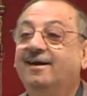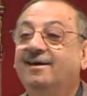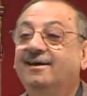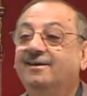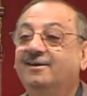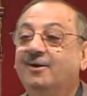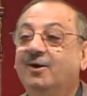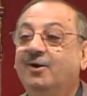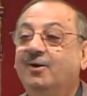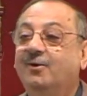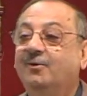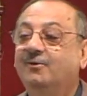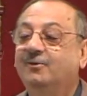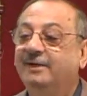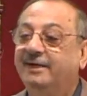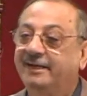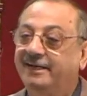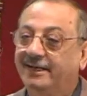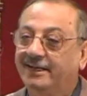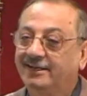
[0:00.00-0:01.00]
No,
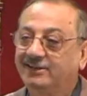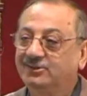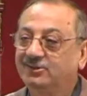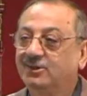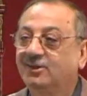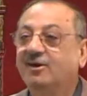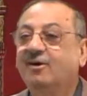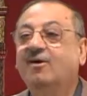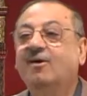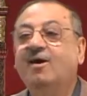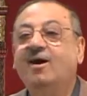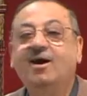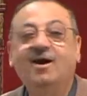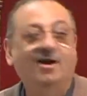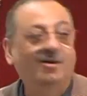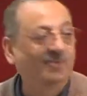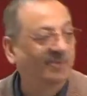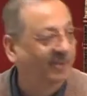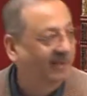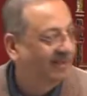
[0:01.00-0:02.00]
it is
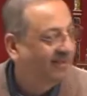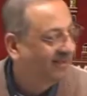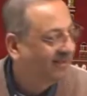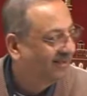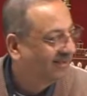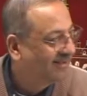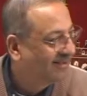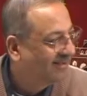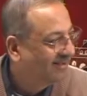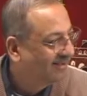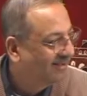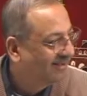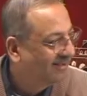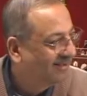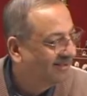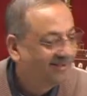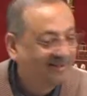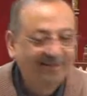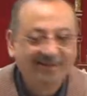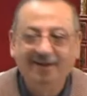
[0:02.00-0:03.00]
ghaba.
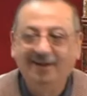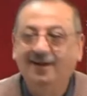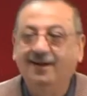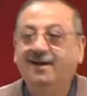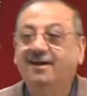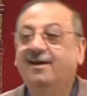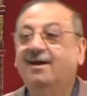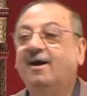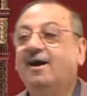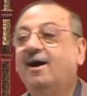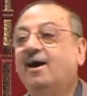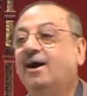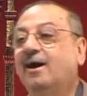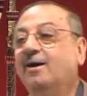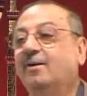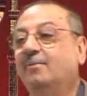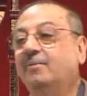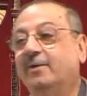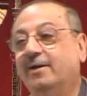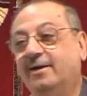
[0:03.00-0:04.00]

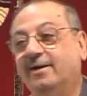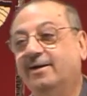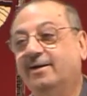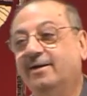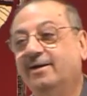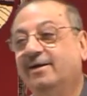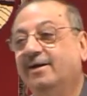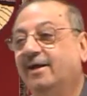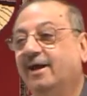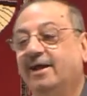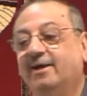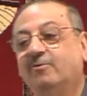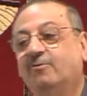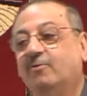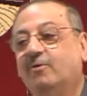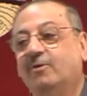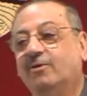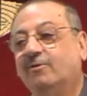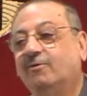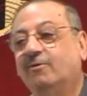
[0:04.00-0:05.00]
Ghaba. And
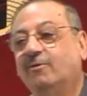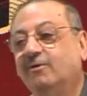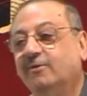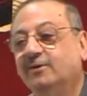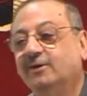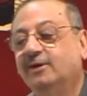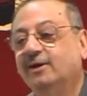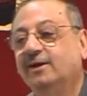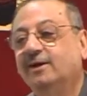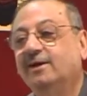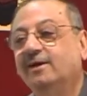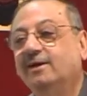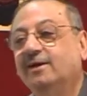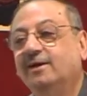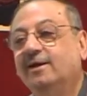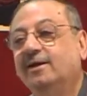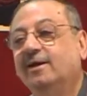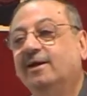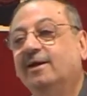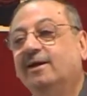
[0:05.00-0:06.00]

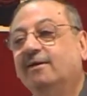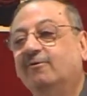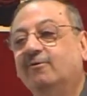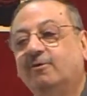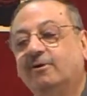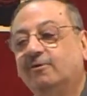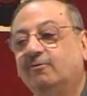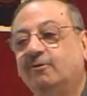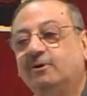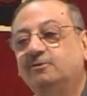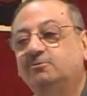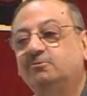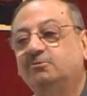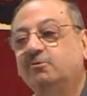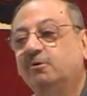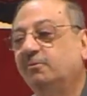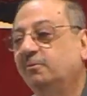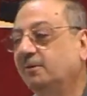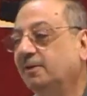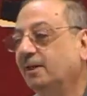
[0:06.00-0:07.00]
what
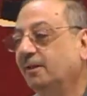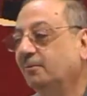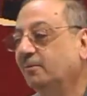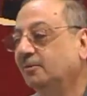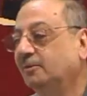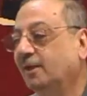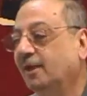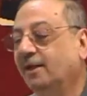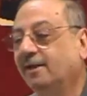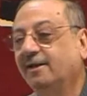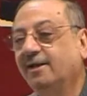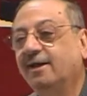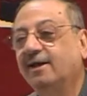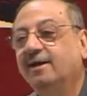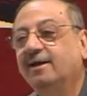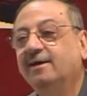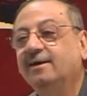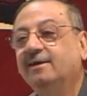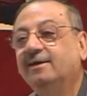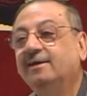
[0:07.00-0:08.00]
will be the mudari'?
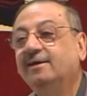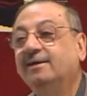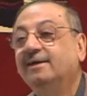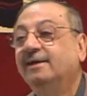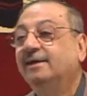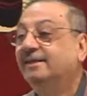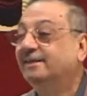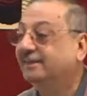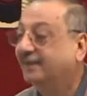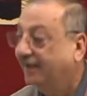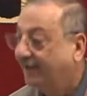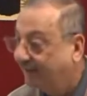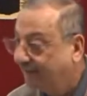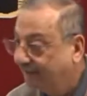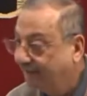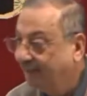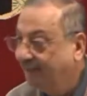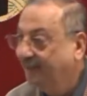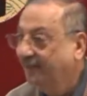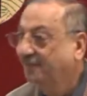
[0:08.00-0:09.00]

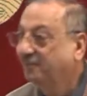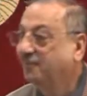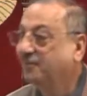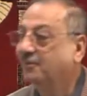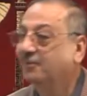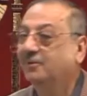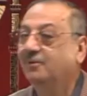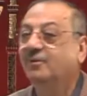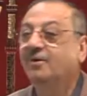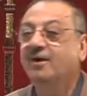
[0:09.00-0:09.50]
Yaghibu.